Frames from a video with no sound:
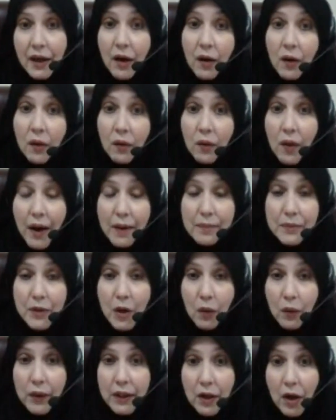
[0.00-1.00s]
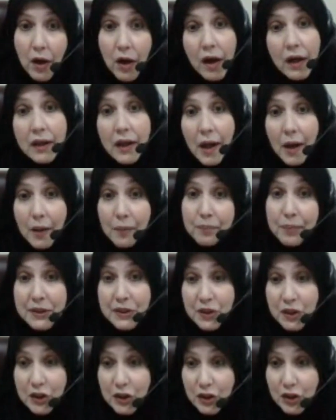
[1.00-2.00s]
oh, I'm going on a
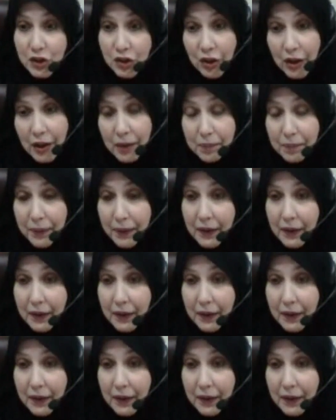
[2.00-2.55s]
business trip.